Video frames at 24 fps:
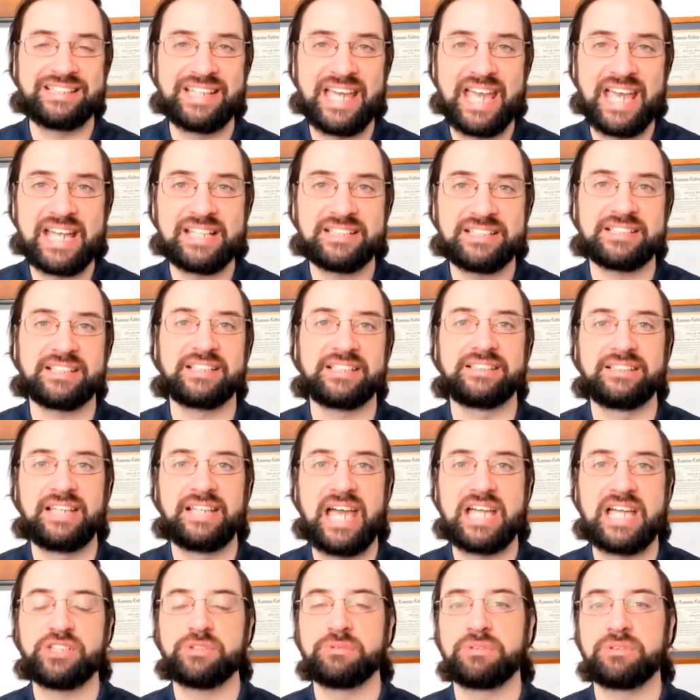as a
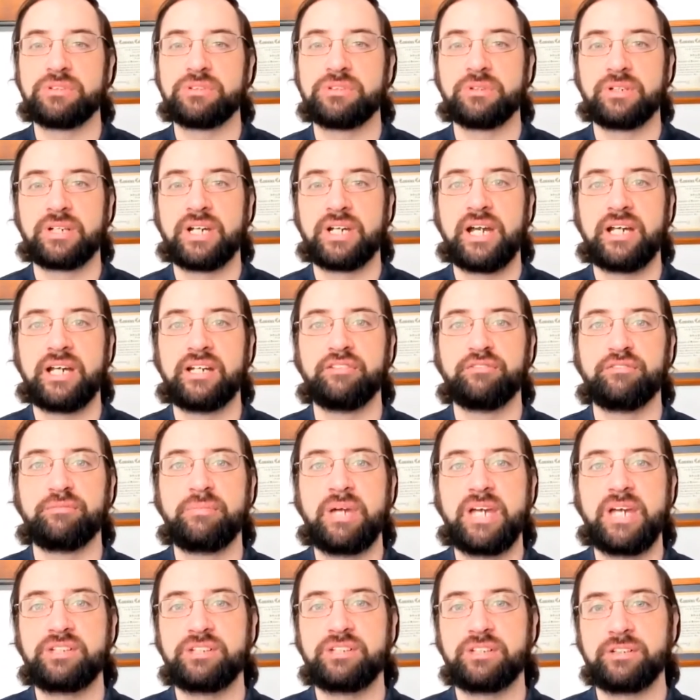last resort
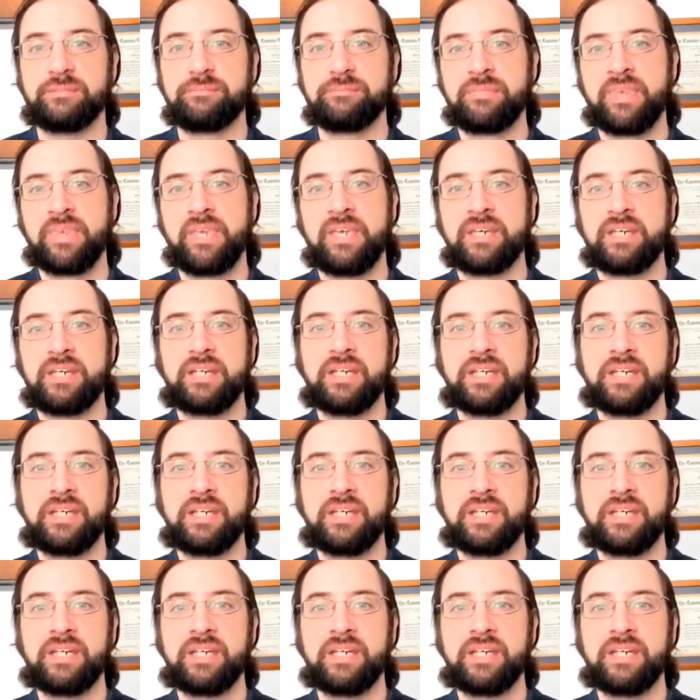kind of measure.